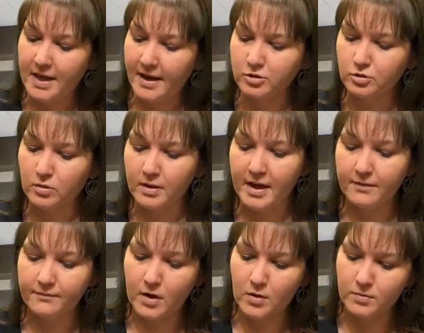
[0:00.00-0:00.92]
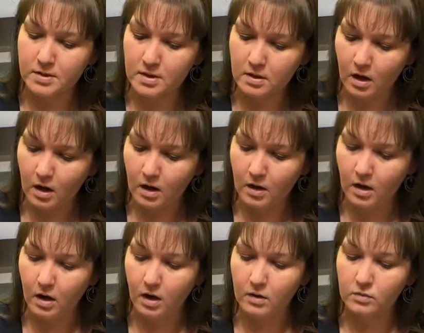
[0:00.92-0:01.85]
But on the actual
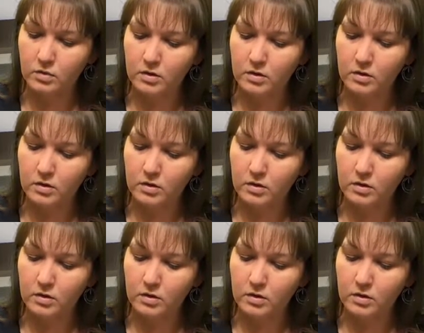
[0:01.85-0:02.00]
headphones,